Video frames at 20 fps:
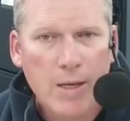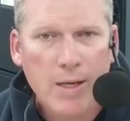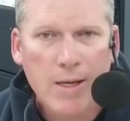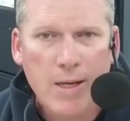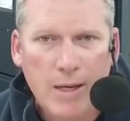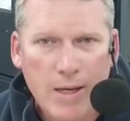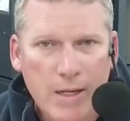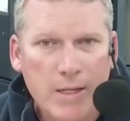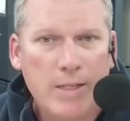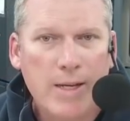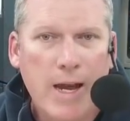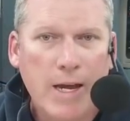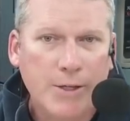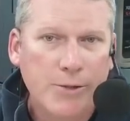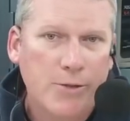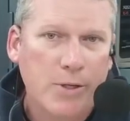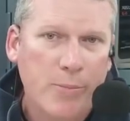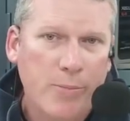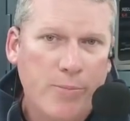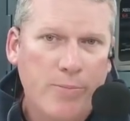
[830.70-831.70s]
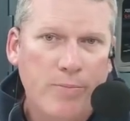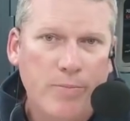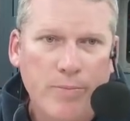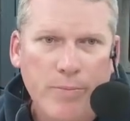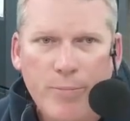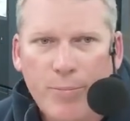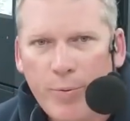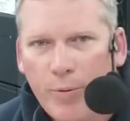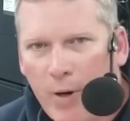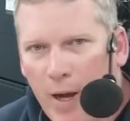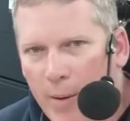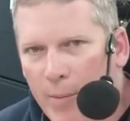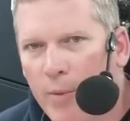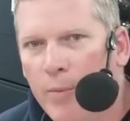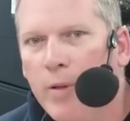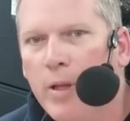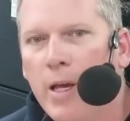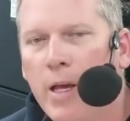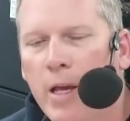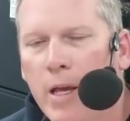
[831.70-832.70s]
It is actually
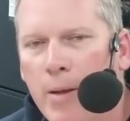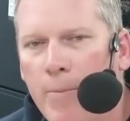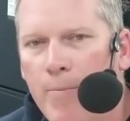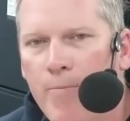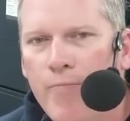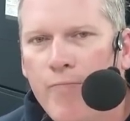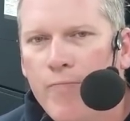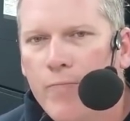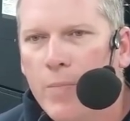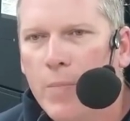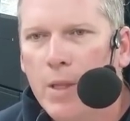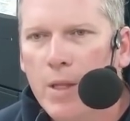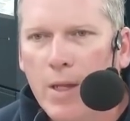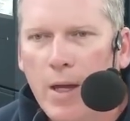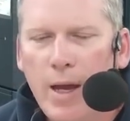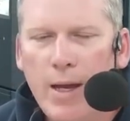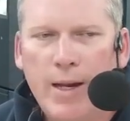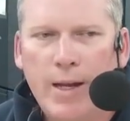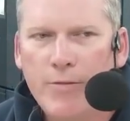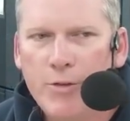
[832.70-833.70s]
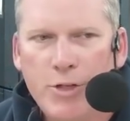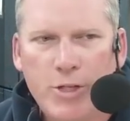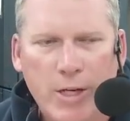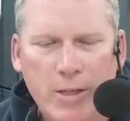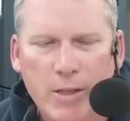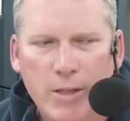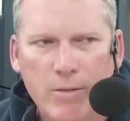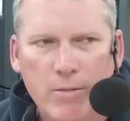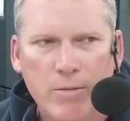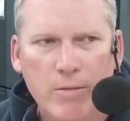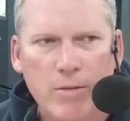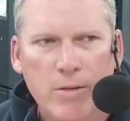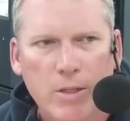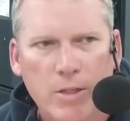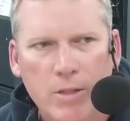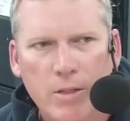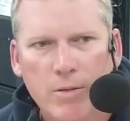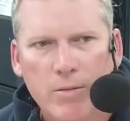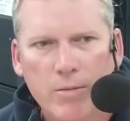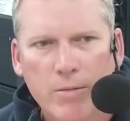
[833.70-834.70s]
probably, I'd have to check
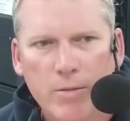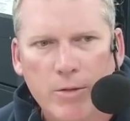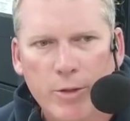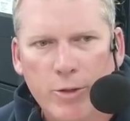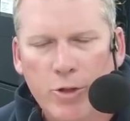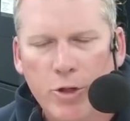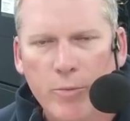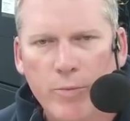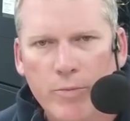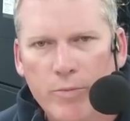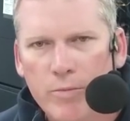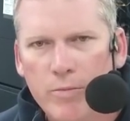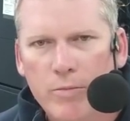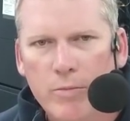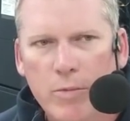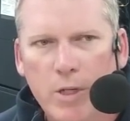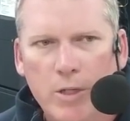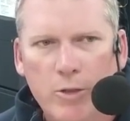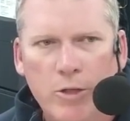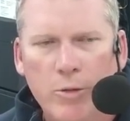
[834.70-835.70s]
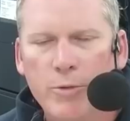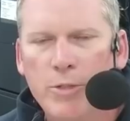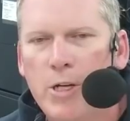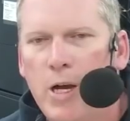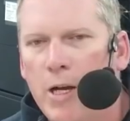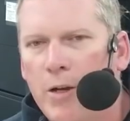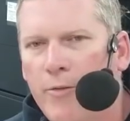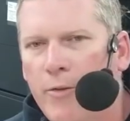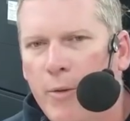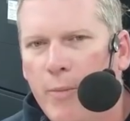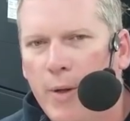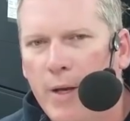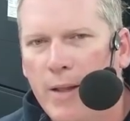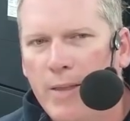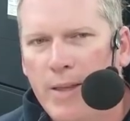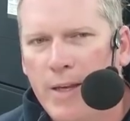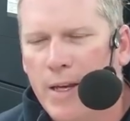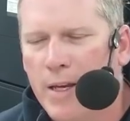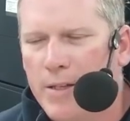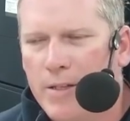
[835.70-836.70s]
the chromatography, but I
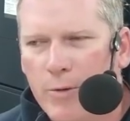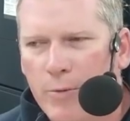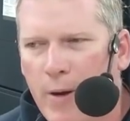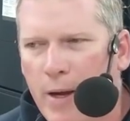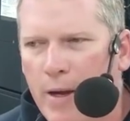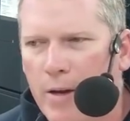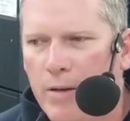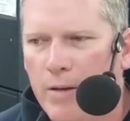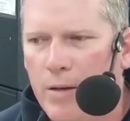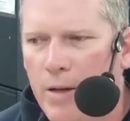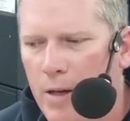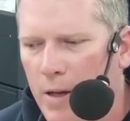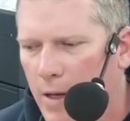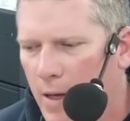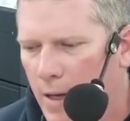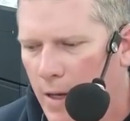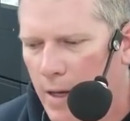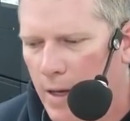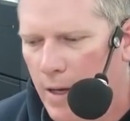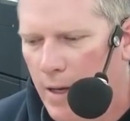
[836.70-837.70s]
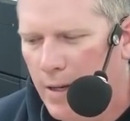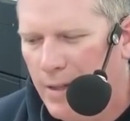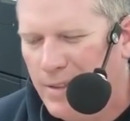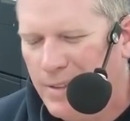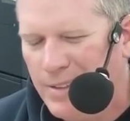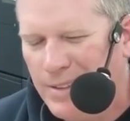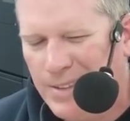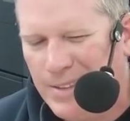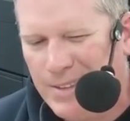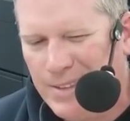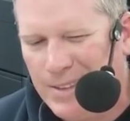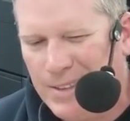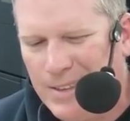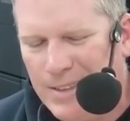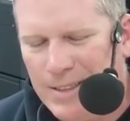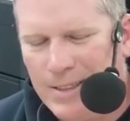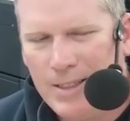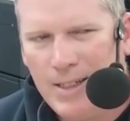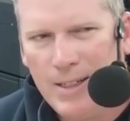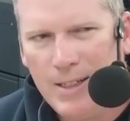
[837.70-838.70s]
think it's around,
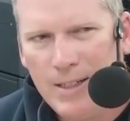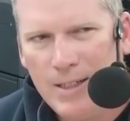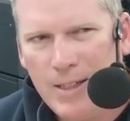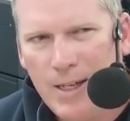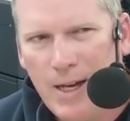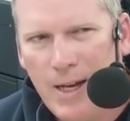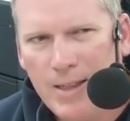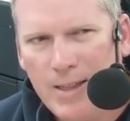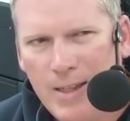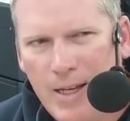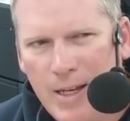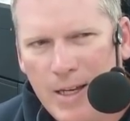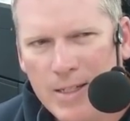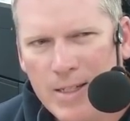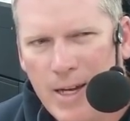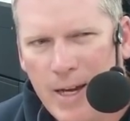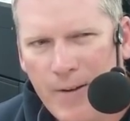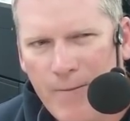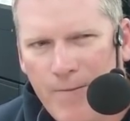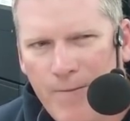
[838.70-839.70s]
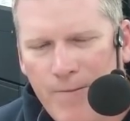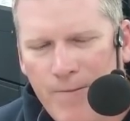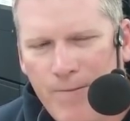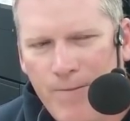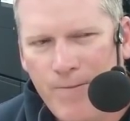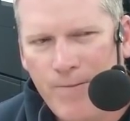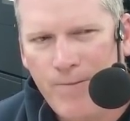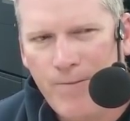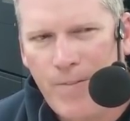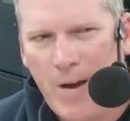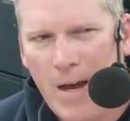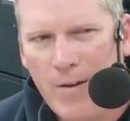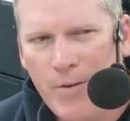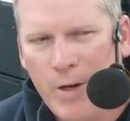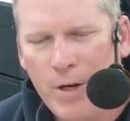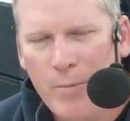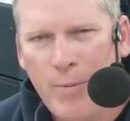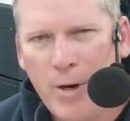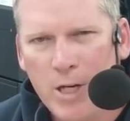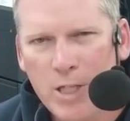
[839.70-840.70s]
I think it's like
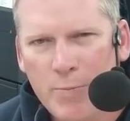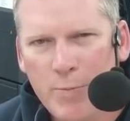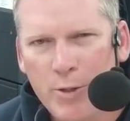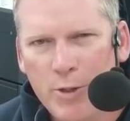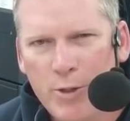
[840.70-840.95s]
500 parts per